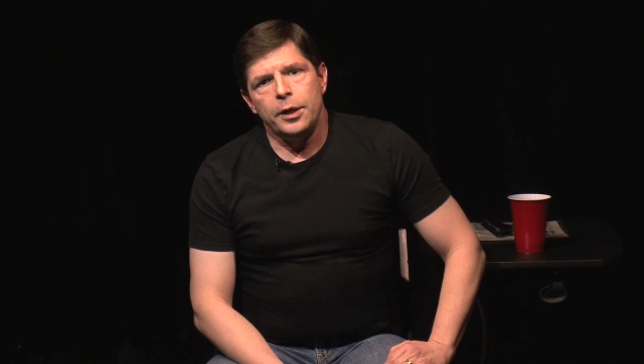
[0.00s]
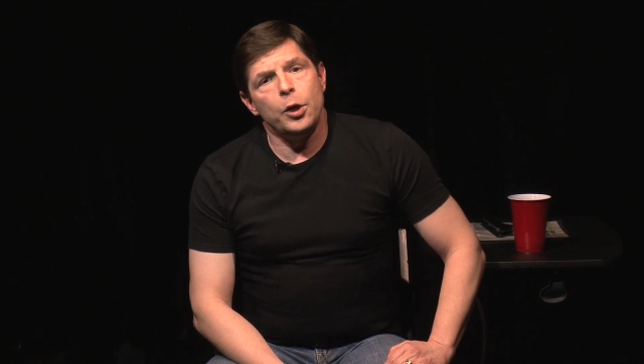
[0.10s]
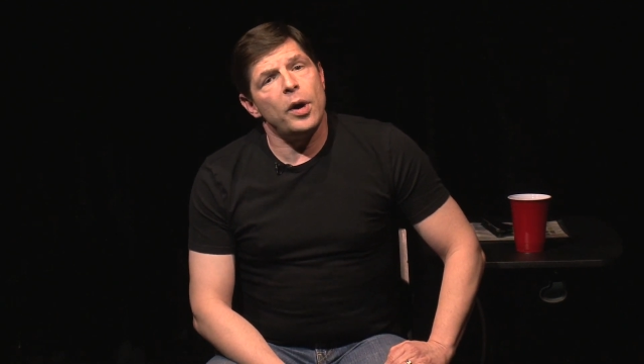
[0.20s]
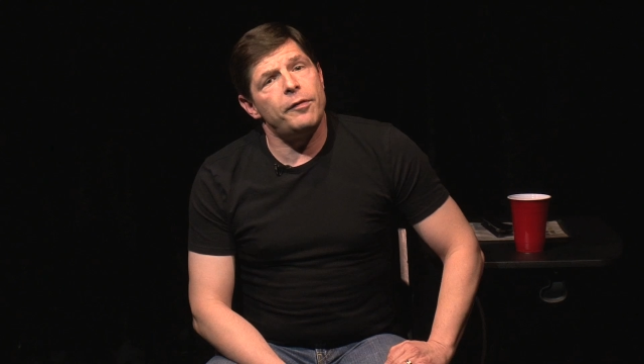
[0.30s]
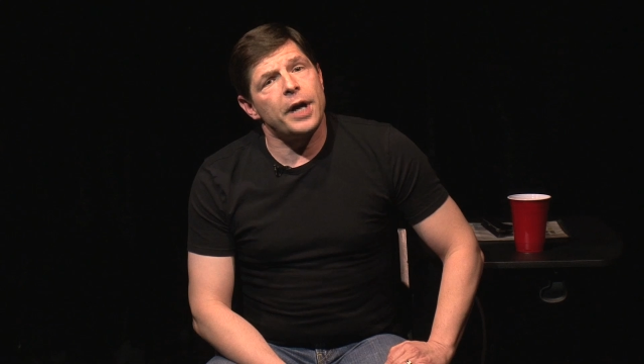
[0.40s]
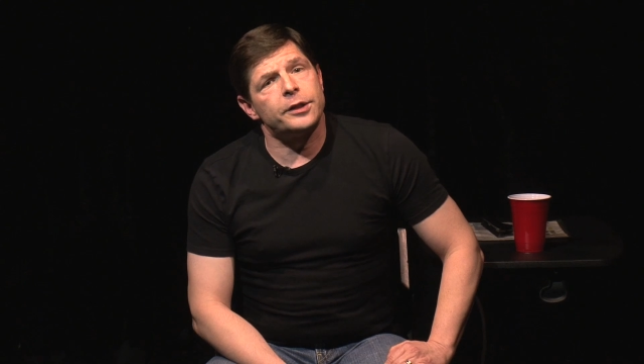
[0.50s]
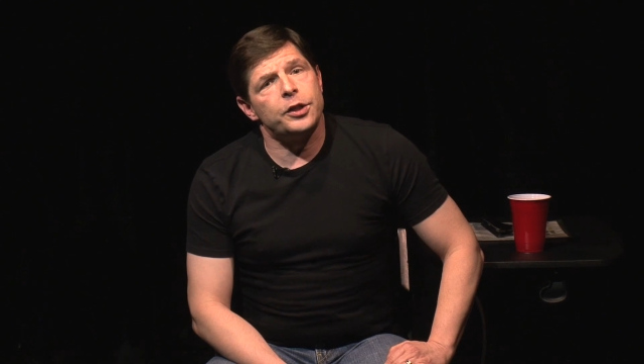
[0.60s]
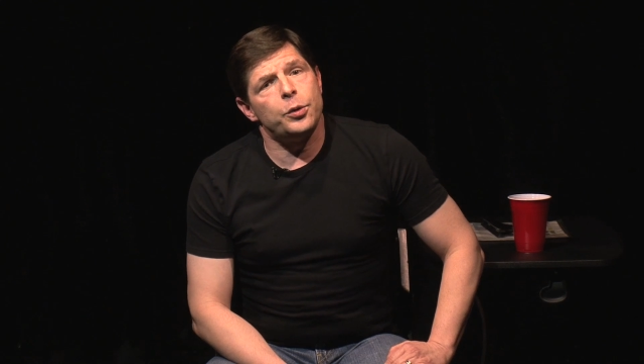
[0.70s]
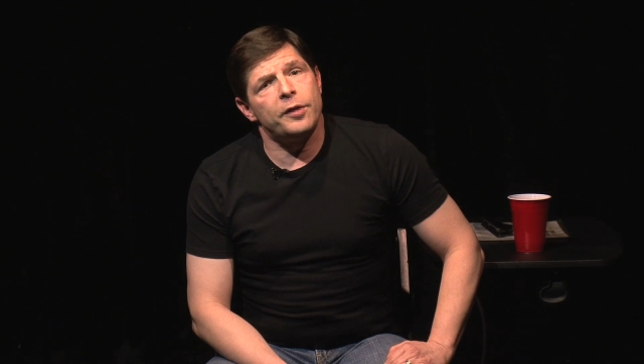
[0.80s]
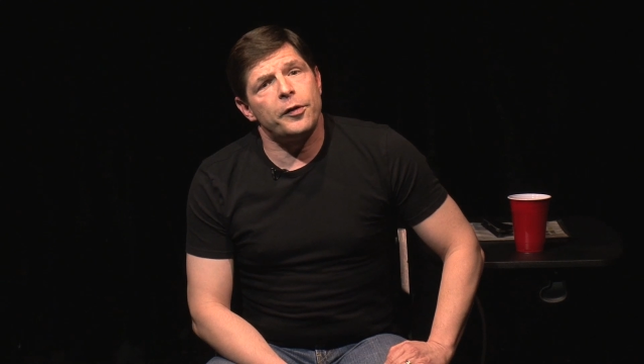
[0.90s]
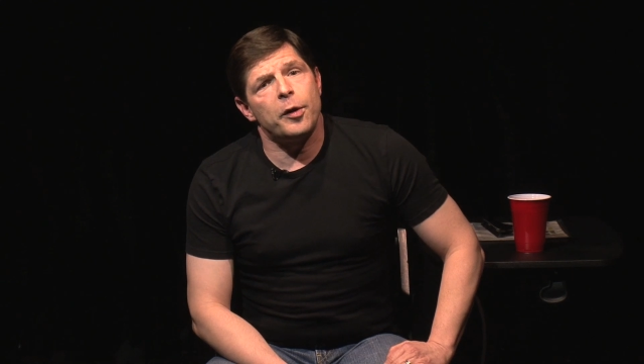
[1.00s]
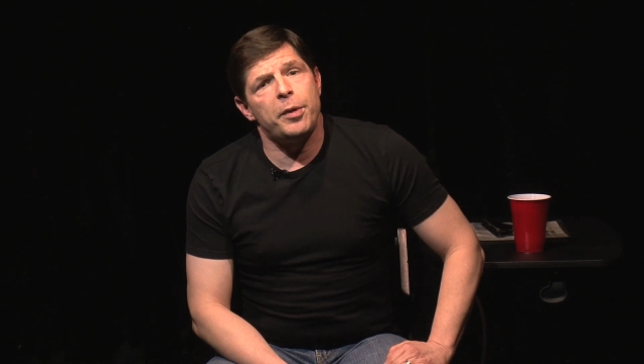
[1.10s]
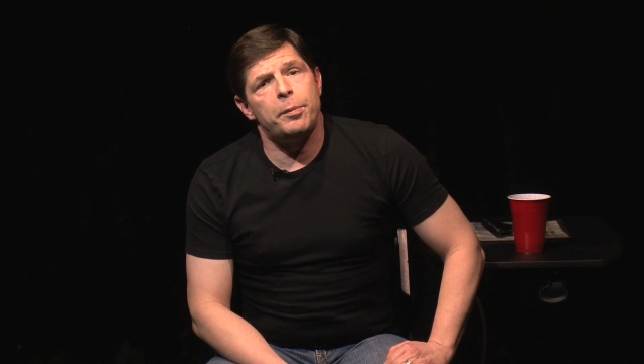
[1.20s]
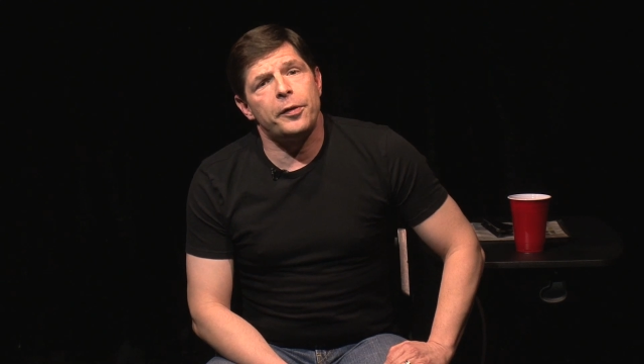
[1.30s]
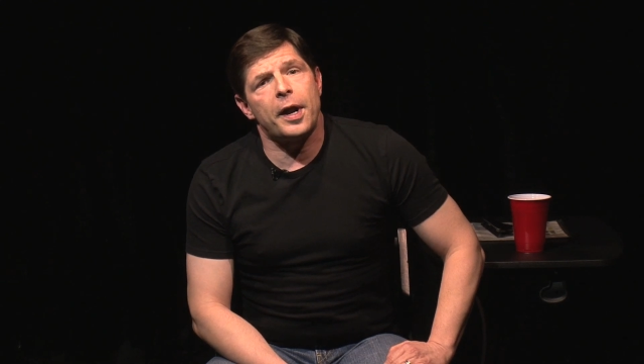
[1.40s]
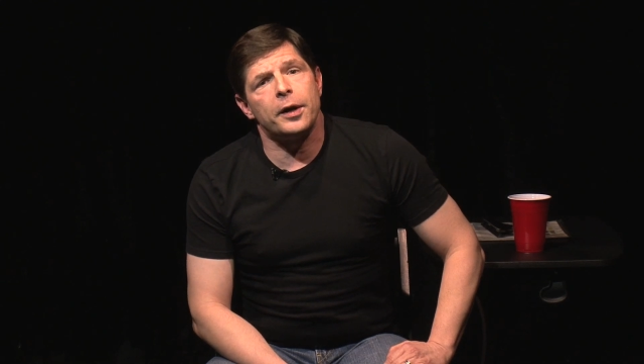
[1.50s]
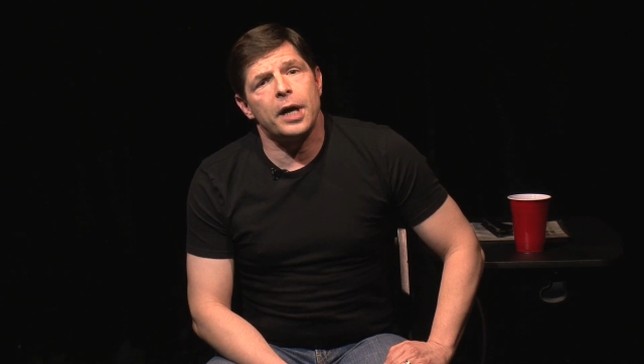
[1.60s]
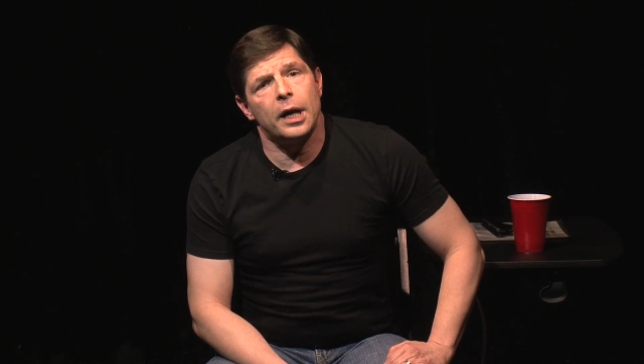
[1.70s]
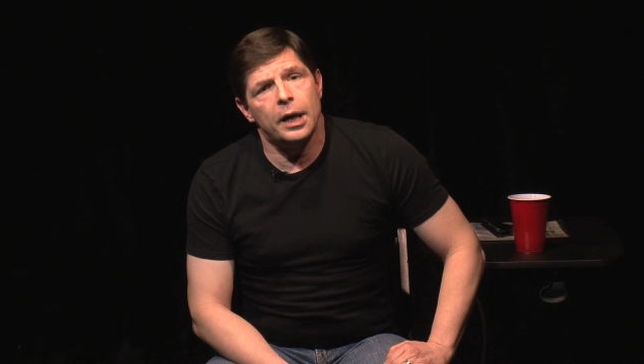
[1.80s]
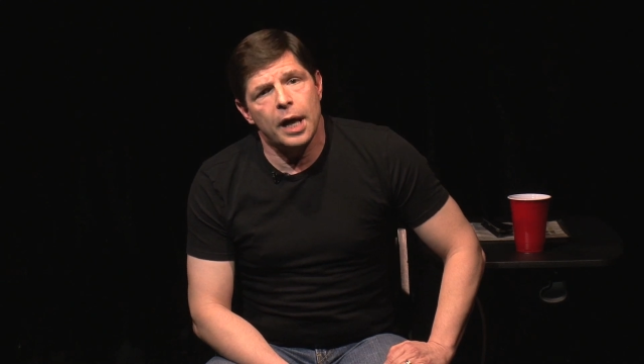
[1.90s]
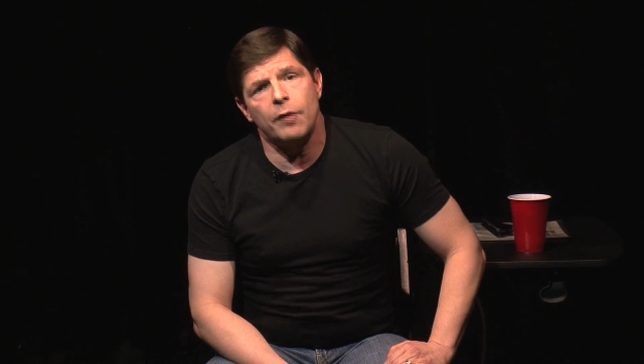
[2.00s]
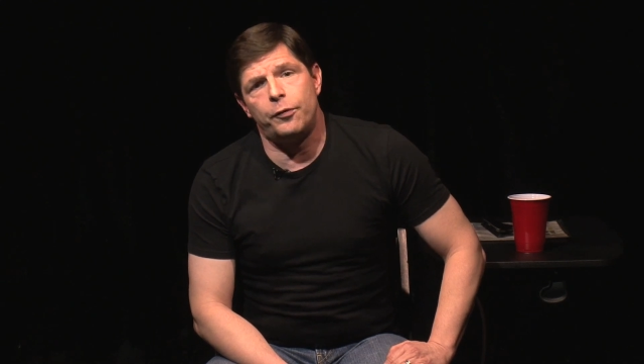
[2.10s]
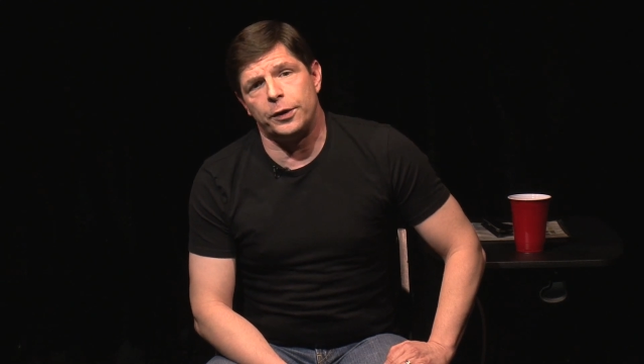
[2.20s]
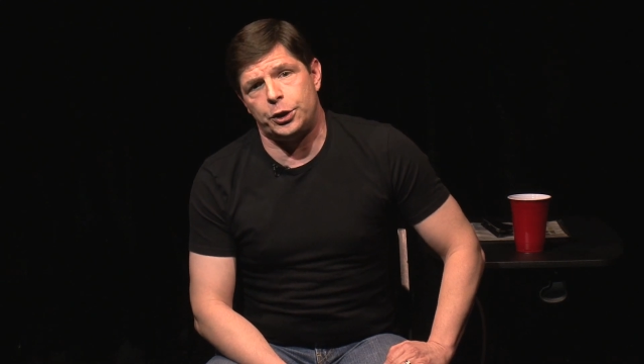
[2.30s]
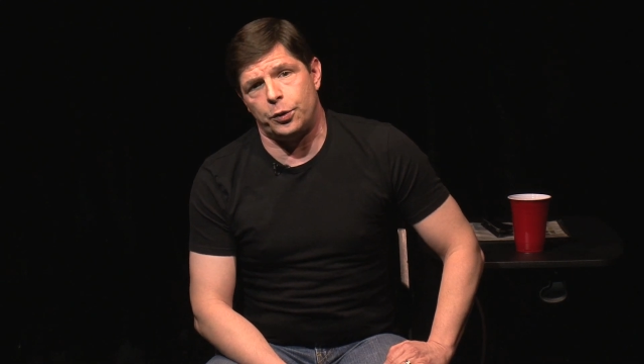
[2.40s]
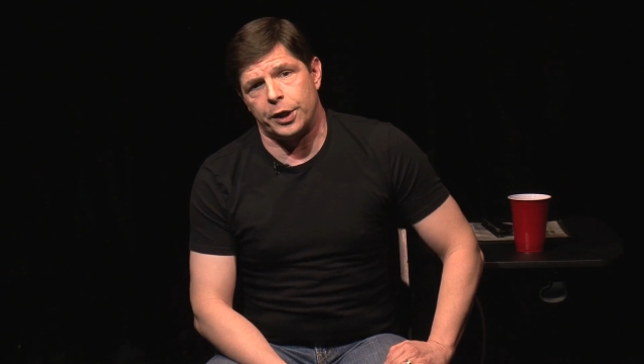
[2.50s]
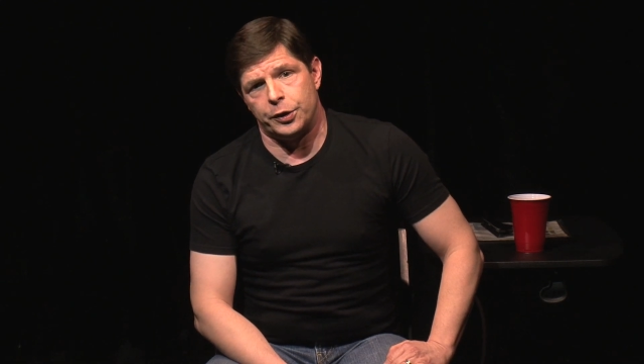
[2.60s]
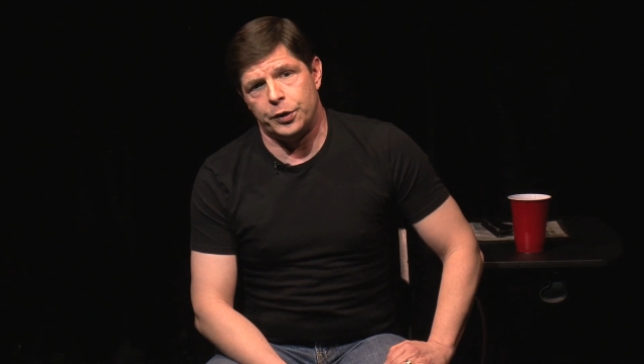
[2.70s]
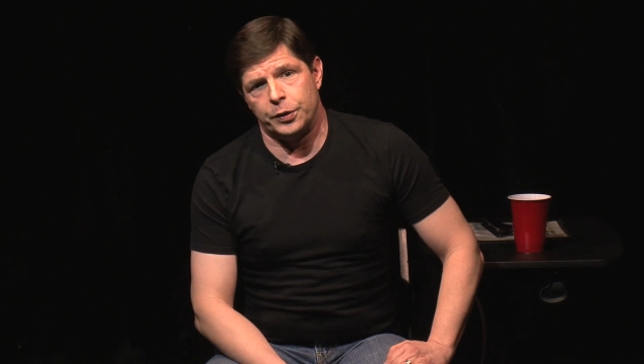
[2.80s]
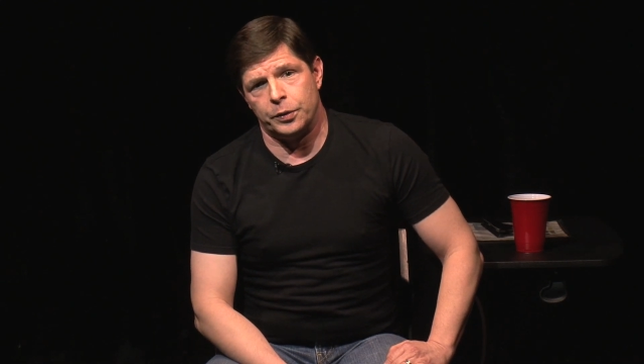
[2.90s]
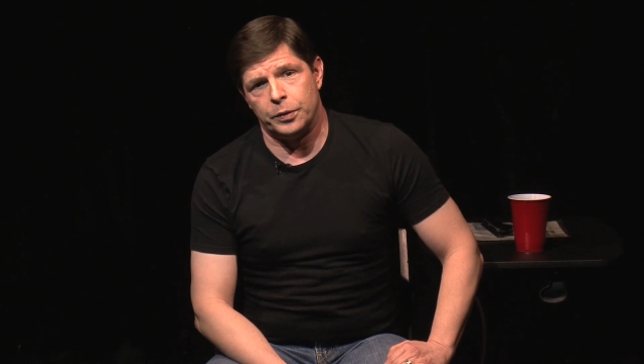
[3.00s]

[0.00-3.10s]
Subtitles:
you have got to do it for the people that are going to love what you can do.